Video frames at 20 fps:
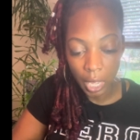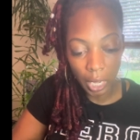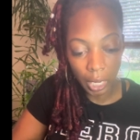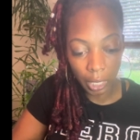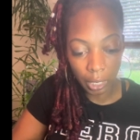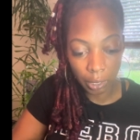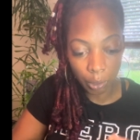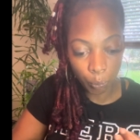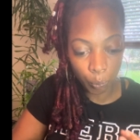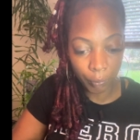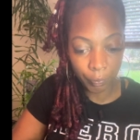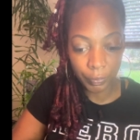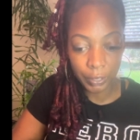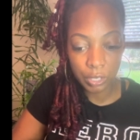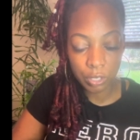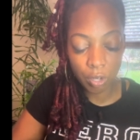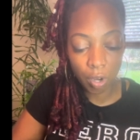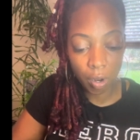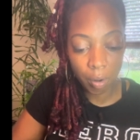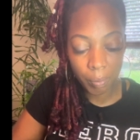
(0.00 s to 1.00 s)
And with
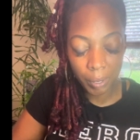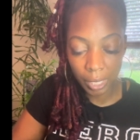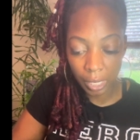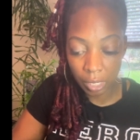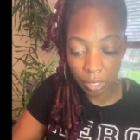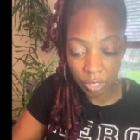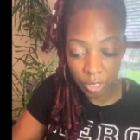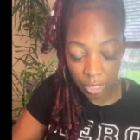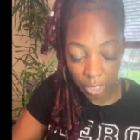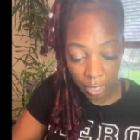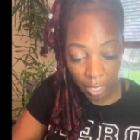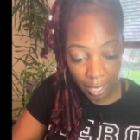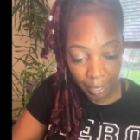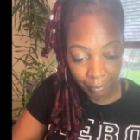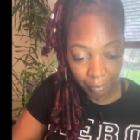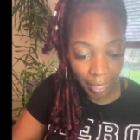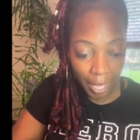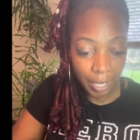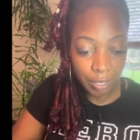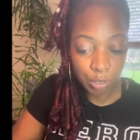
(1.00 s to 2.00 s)
this karmic energy,
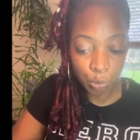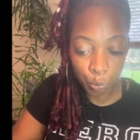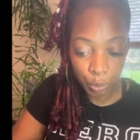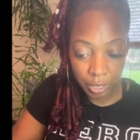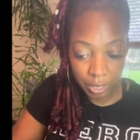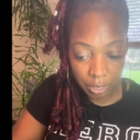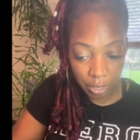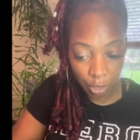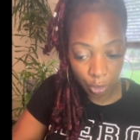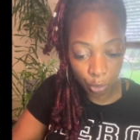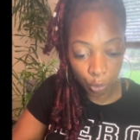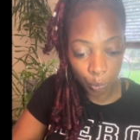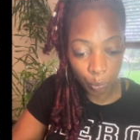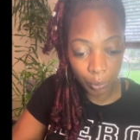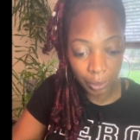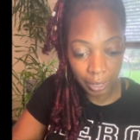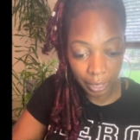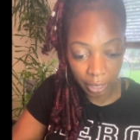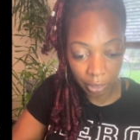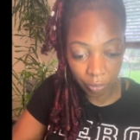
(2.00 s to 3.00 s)
that's what's still
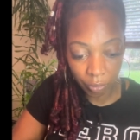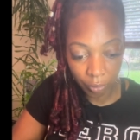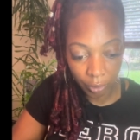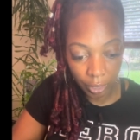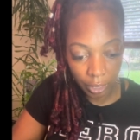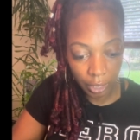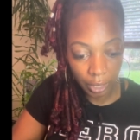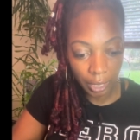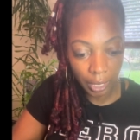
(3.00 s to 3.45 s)
lingering